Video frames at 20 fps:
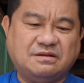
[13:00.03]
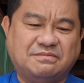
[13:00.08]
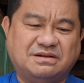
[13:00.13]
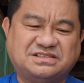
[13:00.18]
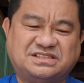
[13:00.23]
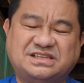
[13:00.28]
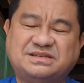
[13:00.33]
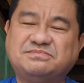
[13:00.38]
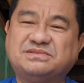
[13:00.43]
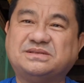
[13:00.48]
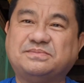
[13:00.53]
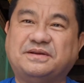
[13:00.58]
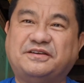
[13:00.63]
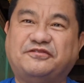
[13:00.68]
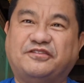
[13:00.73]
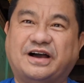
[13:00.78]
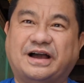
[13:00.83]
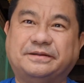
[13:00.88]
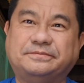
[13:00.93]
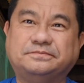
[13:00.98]
but seems to be
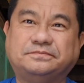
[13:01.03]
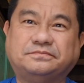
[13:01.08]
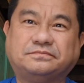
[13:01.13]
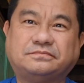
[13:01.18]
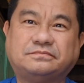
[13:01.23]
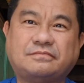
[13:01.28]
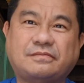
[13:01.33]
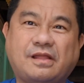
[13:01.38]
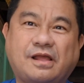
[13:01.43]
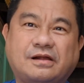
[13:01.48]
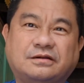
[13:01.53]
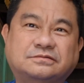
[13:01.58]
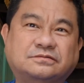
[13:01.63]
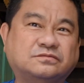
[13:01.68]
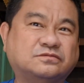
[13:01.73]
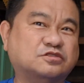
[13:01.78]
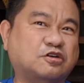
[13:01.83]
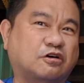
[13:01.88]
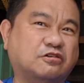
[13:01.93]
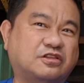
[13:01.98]
fine.
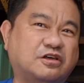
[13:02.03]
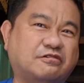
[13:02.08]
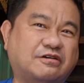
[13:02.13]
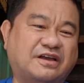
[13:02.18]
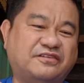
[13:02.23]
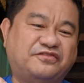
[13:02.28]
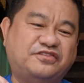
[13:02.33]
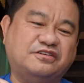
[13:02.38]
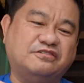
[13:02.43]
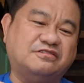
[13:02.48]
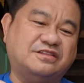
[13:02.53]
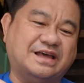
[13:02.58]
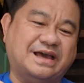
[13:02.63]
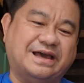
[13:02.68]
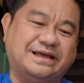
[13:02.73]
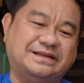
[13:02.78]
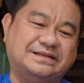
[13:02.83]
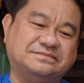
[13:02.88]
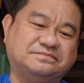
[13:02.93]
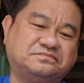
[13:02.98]
Although I feel
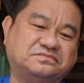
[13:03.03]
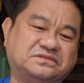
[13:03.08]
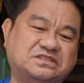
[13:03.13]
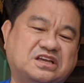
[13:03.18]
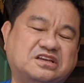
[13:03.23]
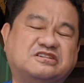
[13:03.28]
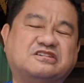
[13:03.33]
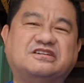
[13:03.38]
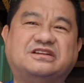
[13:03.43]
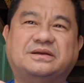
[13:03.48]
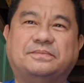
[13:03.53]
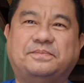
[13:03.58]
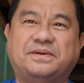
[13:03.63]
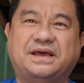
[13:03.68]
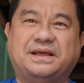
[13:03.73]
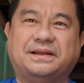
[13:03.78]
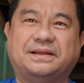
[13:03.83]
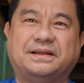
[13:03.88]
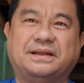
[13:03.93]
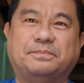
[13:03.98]
that it could have
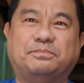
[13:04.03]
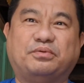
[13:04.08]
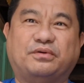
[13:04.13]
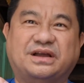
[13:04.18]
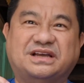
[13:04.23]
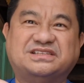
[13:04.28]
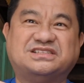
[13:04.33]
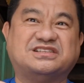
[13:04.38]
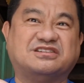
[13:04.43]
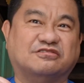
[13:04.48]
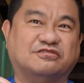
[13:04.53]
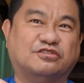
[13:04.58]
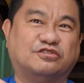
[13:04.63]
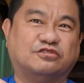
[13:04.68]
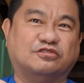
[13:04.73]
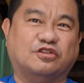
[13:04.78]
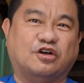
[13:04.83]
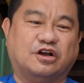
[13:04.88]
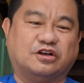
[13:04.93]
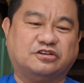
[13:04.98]
been braised a
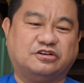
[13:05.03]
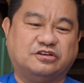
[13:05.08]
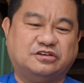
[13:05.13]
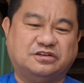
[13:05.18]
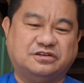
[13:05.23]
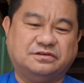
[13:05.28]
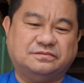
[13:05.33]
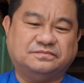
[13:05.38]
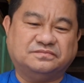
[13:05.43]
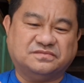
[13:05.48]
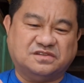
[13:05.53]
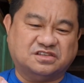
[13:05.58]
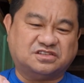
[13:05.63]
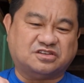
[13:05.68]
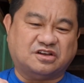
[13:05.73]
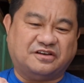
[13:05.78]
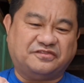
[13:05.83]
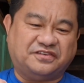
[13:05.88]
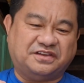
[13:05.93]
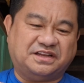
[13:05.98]
little longer to
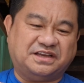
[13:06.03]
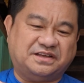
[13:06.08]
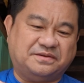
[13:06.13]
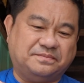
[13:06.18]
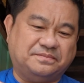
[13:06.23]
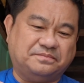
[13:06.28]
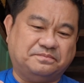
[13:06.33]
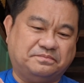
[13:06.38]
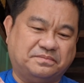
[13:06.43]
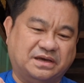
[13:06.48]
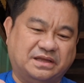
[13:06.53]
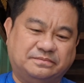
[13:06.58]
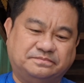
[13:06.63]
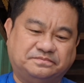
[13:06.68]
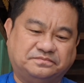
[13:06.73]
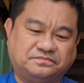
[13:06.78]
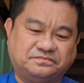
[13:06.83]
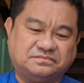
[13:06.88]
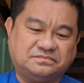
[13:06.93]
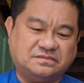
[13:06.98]
soften it, but
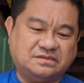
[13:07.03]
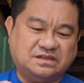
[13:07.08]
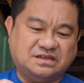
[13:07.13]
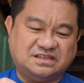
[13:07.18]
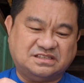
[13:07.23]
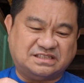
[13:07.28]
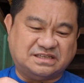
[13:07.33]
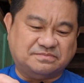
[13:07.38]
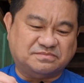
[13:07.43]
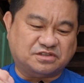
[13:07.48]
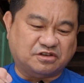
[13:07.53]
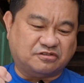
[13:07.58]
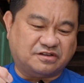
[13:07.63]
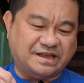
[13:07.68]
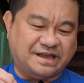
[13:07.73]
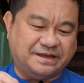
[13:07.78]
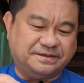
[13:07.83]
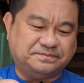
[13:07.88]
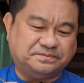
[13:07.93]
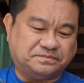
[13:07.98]
seems
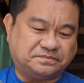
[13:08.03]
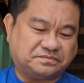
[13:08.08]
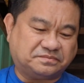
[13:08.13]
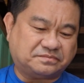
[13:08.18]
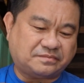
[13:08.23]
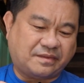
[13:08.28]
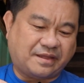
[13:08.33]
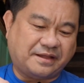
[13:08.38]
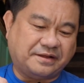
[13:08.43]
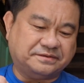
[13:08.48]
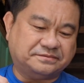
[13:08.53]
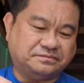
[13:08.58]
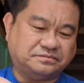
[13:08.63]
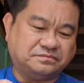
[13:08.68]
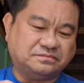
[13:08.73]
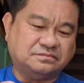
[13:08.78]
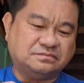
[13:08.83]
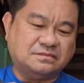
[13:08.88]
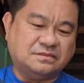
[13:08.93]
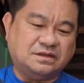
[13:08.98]
okay.
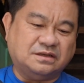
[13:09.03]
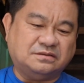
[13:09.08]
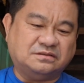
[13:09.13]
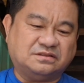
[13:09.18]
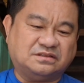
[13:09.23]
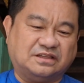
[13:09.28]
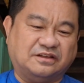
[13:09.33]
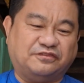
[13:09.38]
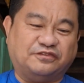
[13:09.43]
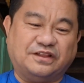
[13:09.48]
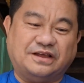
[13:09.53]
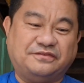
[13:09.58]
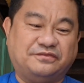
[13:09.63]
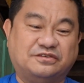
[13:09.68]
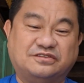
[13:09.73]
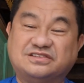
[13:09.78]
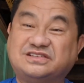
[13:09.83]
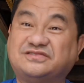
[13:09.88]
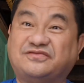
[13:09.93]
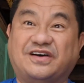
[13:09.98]
The
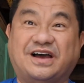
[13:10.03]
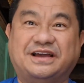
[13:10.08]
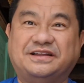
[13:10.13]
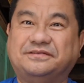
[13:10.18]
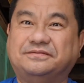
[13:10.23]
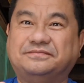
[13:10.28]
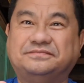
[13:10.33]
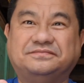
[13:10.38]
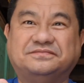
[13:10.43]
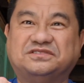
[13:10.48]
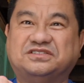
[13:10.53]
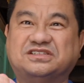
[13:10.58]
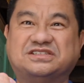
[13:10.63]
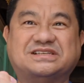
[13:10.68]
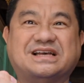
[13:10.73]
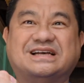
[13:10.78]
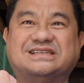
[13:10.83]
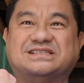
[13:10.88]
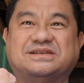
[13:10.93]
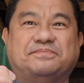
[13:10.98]
flavor is fine,
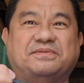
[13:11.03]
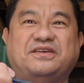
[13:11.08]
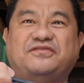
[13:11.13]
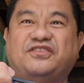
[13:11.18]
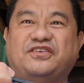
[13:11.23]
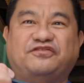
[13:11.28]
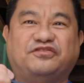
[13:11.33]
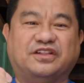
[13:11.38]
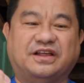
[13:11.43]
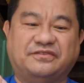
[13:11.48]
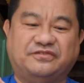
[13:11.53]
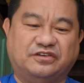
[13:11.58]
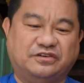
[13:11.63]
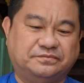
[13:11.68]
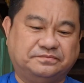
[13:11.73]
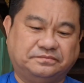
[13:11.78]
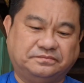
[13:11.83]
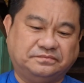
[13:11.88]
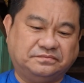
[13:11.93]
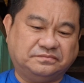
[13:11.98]
just has a beefy
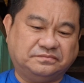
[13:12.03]
flavor.